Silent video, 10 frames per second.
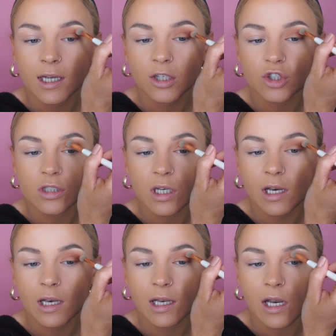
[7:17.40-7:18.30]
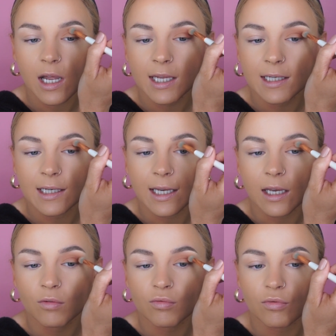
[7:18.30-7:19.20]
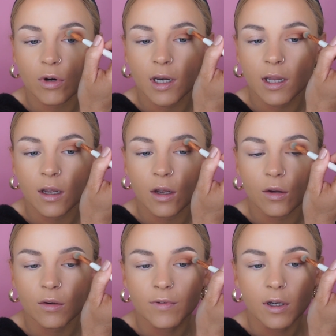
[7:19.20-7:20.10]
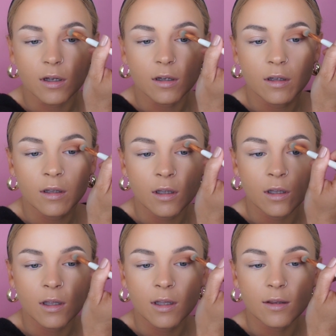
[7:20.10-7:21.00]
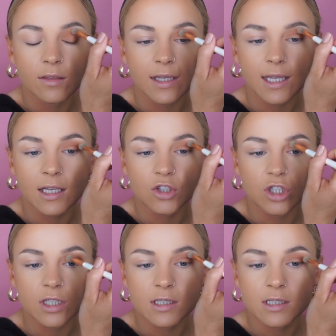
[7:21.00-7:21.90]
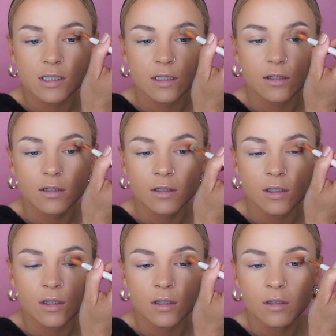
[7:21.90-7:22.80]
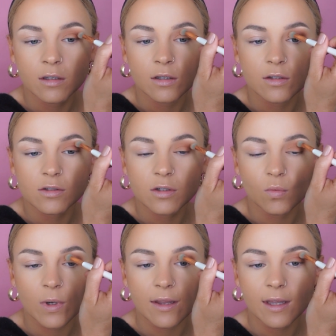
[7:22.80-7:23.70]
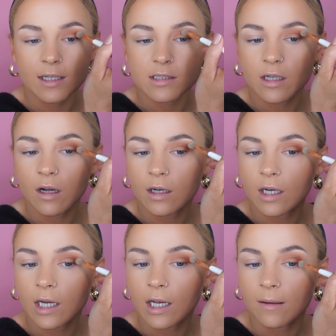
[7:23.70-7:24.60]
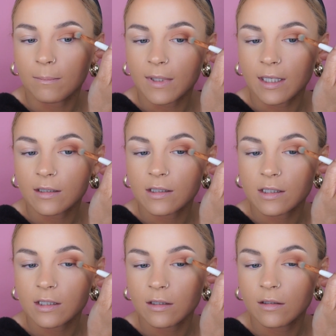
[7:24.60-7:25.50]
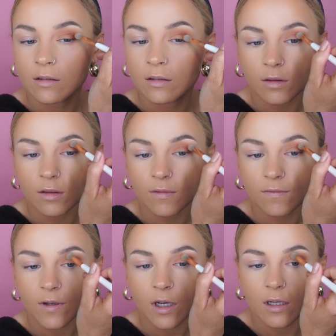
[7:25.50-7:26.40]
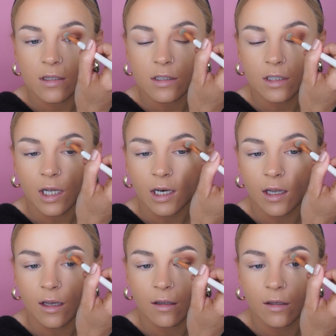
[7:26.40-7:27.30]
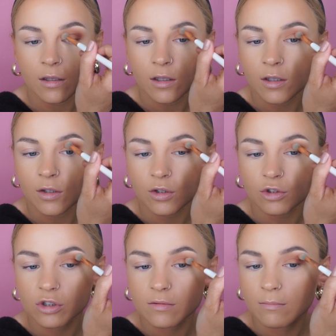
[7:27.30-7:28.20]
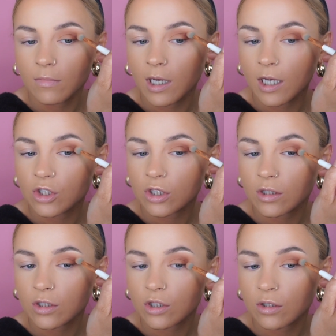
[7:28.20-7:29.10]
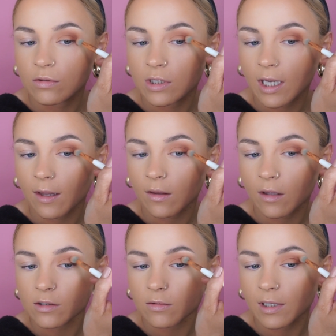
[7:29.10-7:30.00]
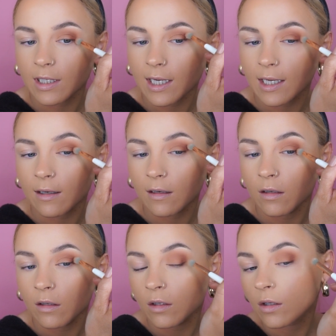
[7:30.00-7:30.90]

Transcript: and just lightly run it over the edges. So where that darker colour meets the first colour, you're just merging the two together. So again,